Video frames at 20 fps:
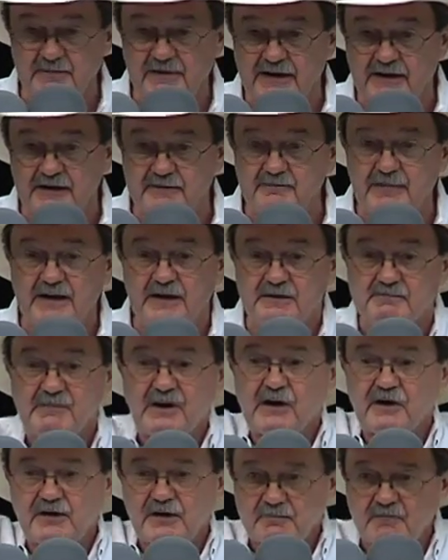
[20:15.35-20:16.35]
about, about
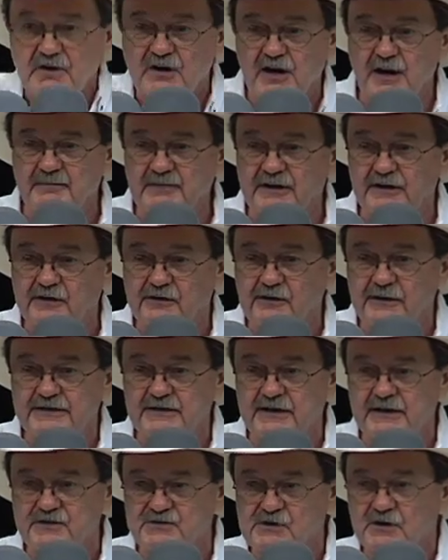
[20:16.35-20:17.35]
America becoming a
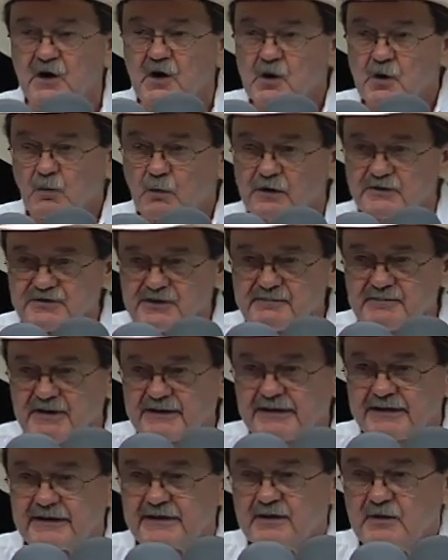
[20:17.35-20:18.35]
great nation. Where's the
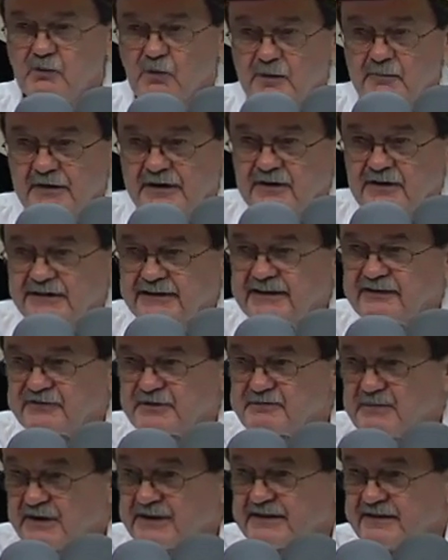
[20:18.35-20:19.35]
money? Where are we going to get
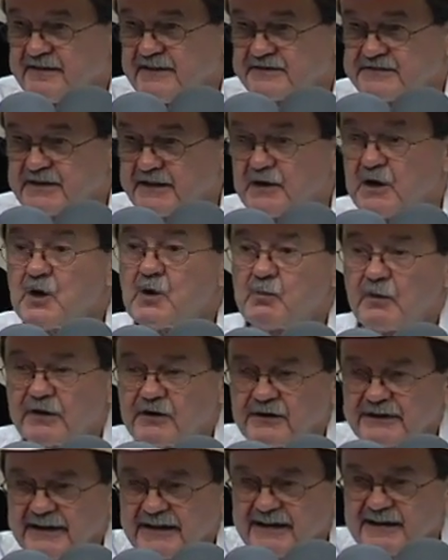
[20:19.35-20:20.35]
the money? They said, we're
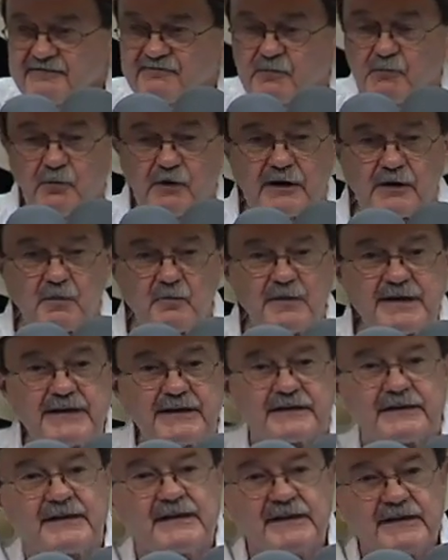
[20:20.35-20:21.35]
going to get it from where it
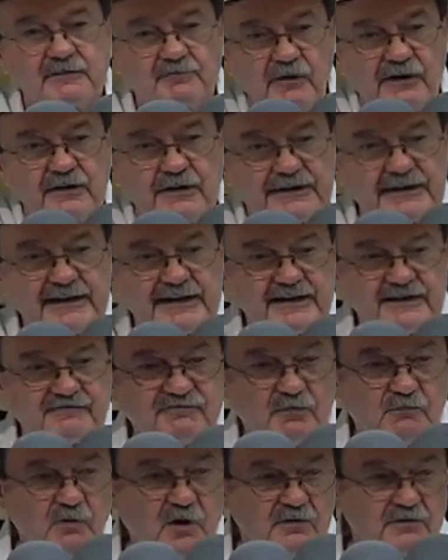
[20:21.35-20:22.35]
went. We're going to get it
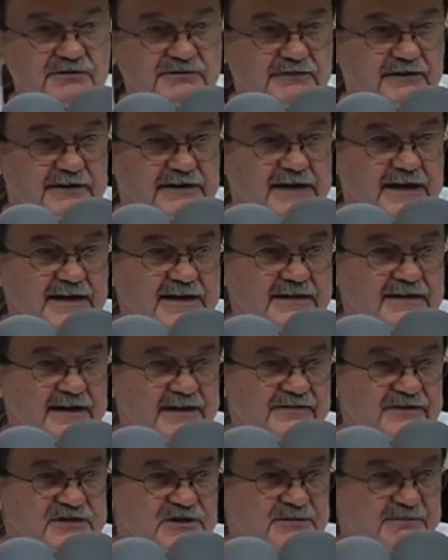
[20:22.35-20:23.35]
from Wall Street
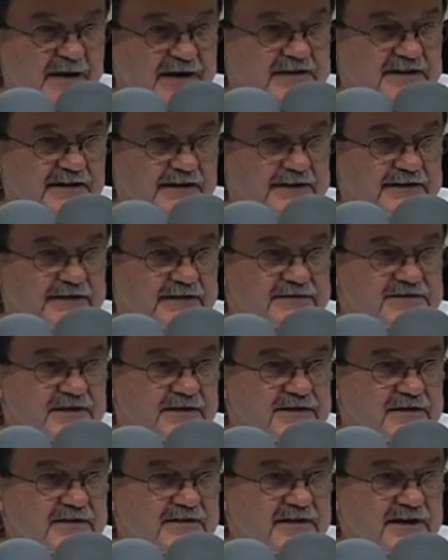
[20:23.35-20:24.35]
and these speculators
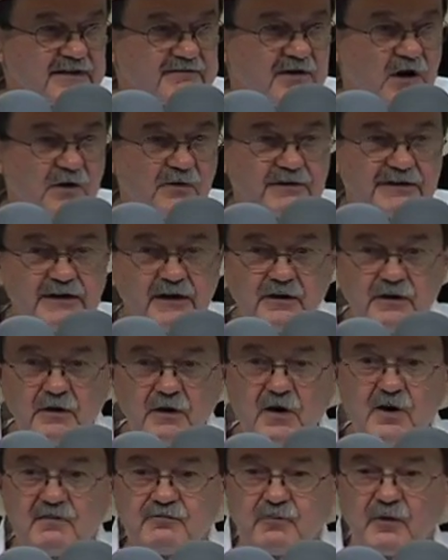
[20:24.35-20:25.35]
that have hauled it all
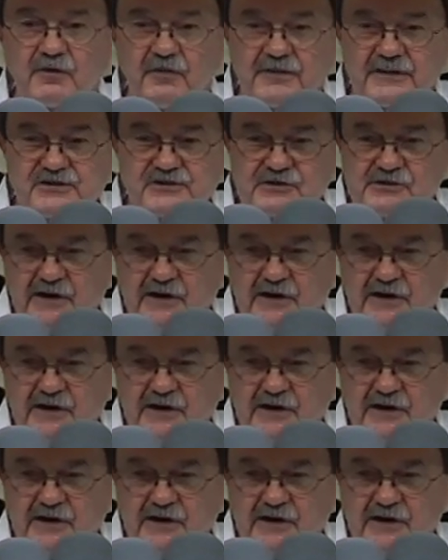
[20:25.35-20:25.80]
off. Well, this